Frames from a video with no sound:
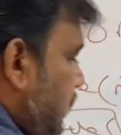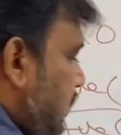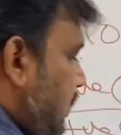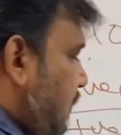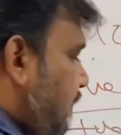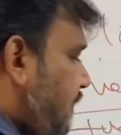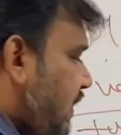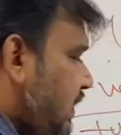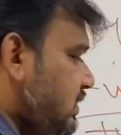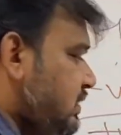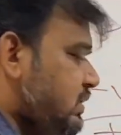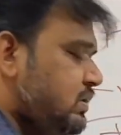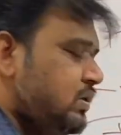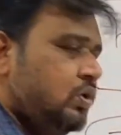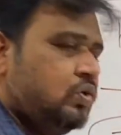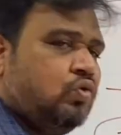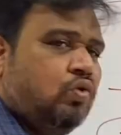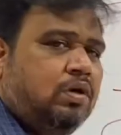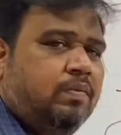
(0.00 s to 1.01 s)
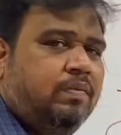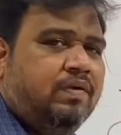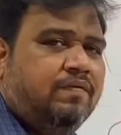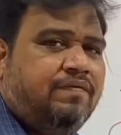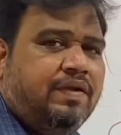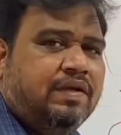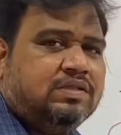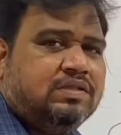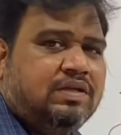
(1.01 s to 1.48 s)
influx
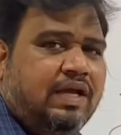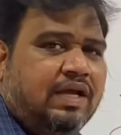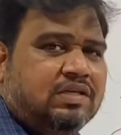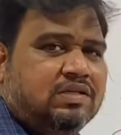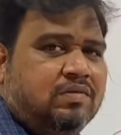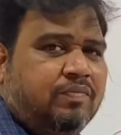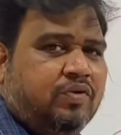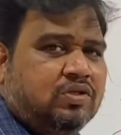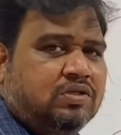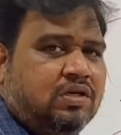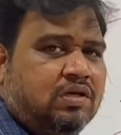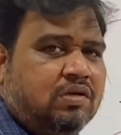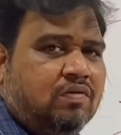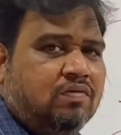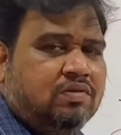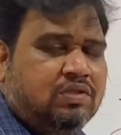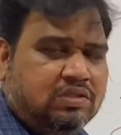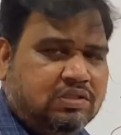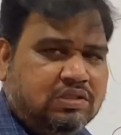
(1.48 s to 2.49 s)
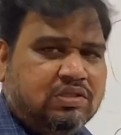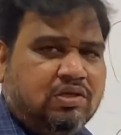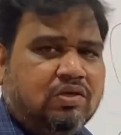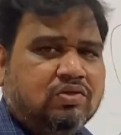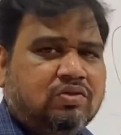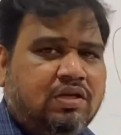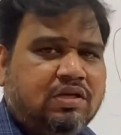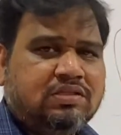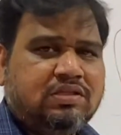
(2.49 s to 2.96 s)
in action potential curve. This is
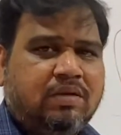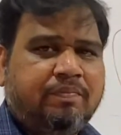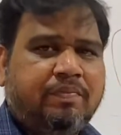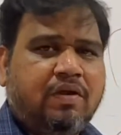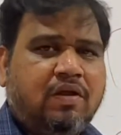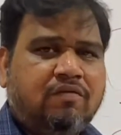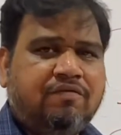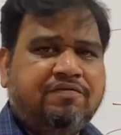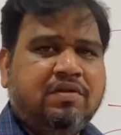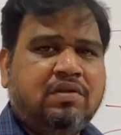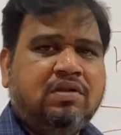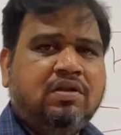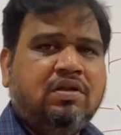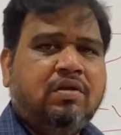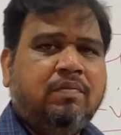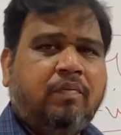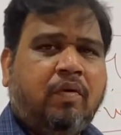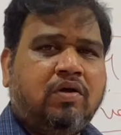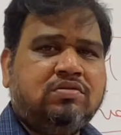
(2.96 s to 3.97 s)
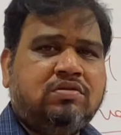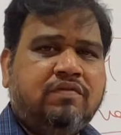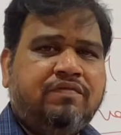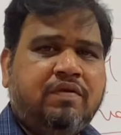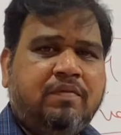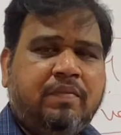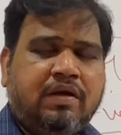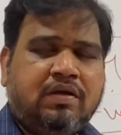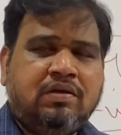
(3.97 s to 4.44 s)
also an example of positive
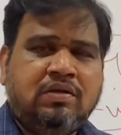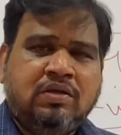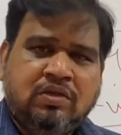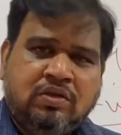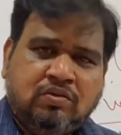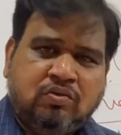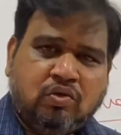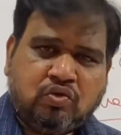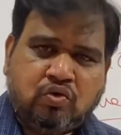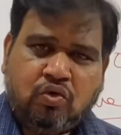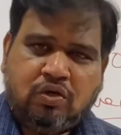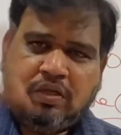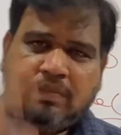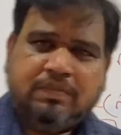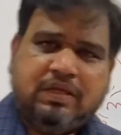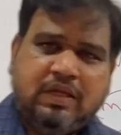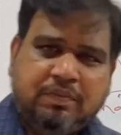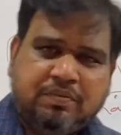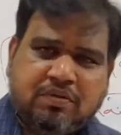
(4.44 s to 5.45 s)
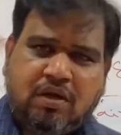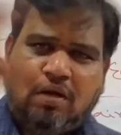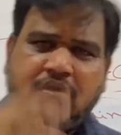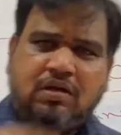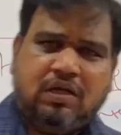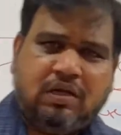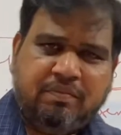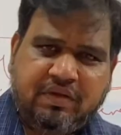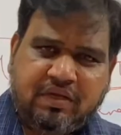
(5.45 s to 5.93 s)
feedback. The sodium keeps
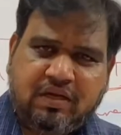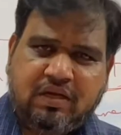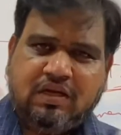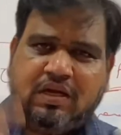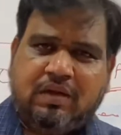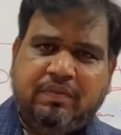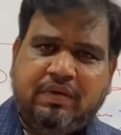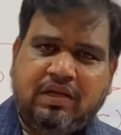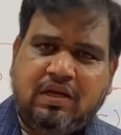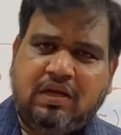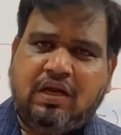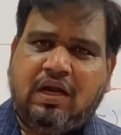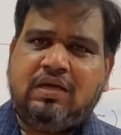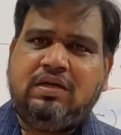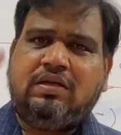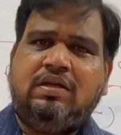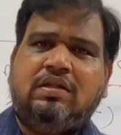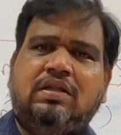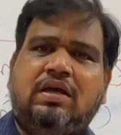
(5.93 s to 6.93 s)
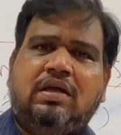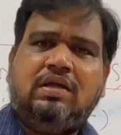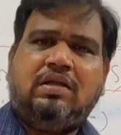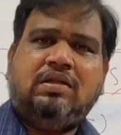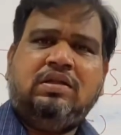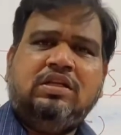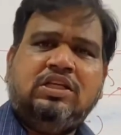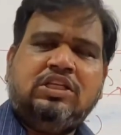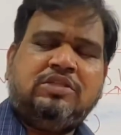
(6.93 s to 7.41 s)
on coming in until
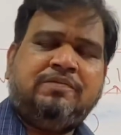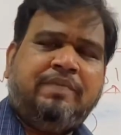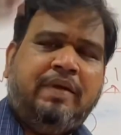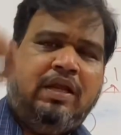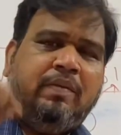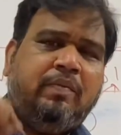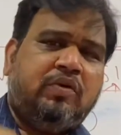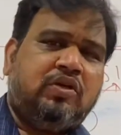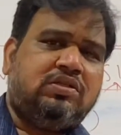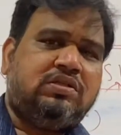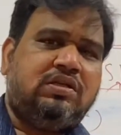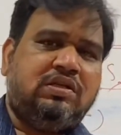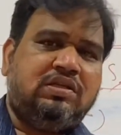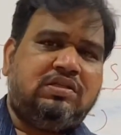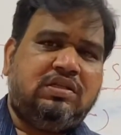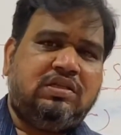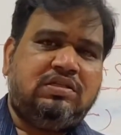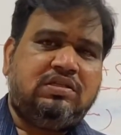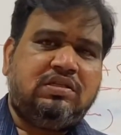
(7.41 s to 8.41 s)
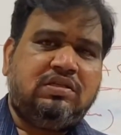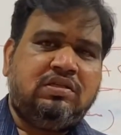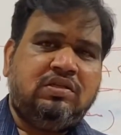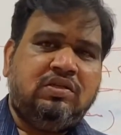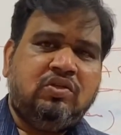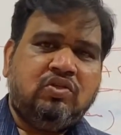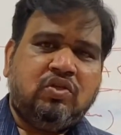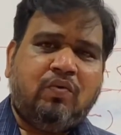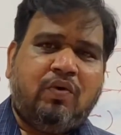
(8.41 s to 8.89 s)
the spike potential is reached.
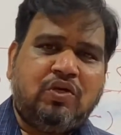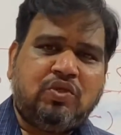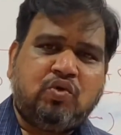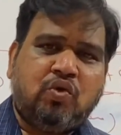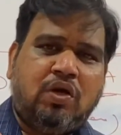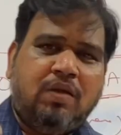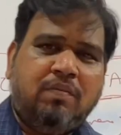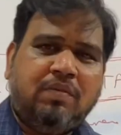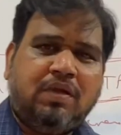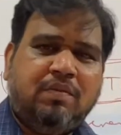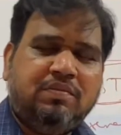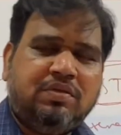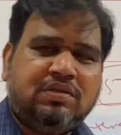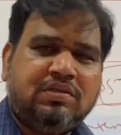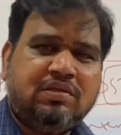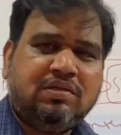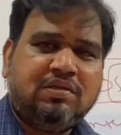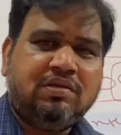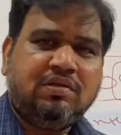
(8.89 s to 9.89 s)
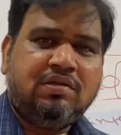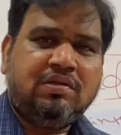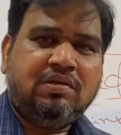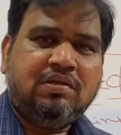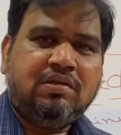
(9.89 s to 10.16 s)
So once sodium comes,